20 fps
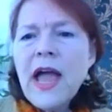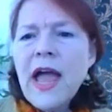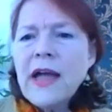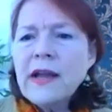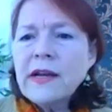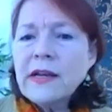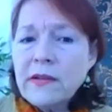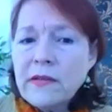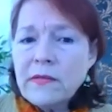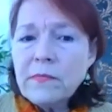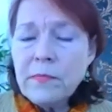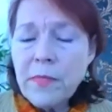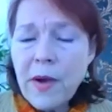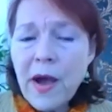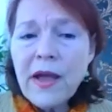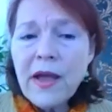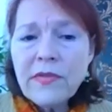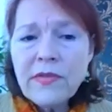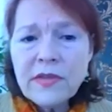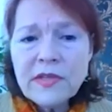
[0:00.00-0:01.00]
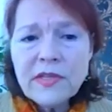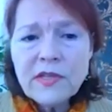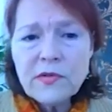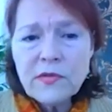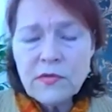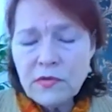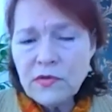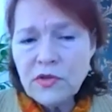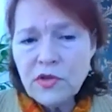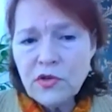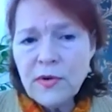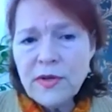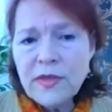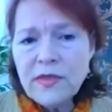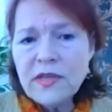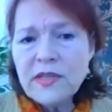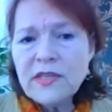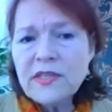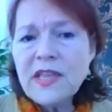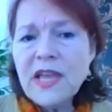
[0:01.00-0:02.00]
And in, by this doing
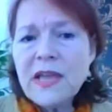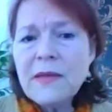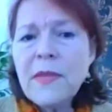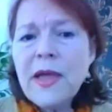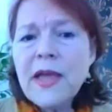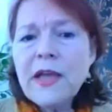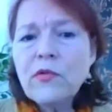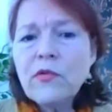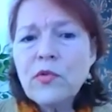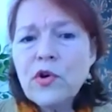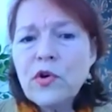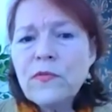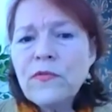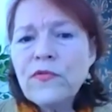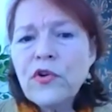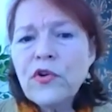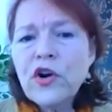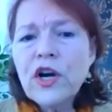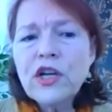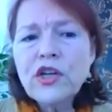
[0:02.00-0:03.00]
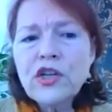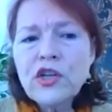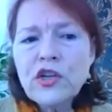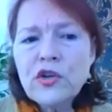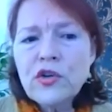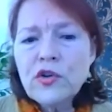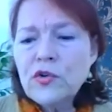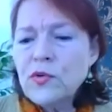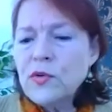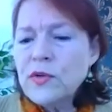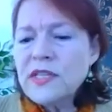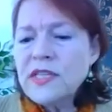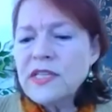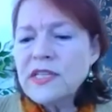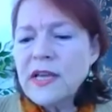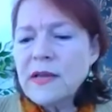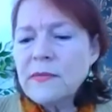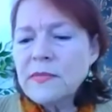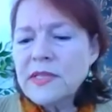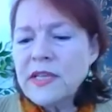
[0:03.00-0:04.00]
this, they make room for a new
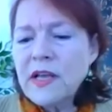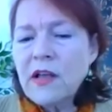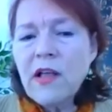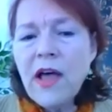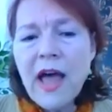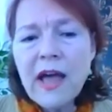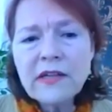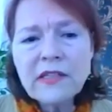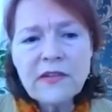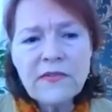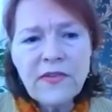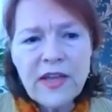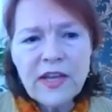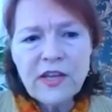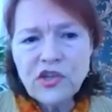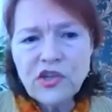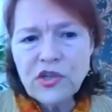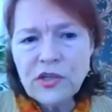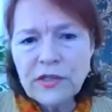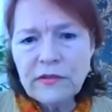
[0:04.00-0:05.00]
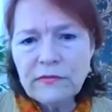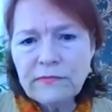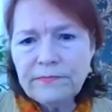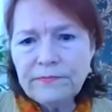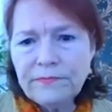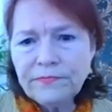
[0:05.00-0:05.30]
stem cell activation.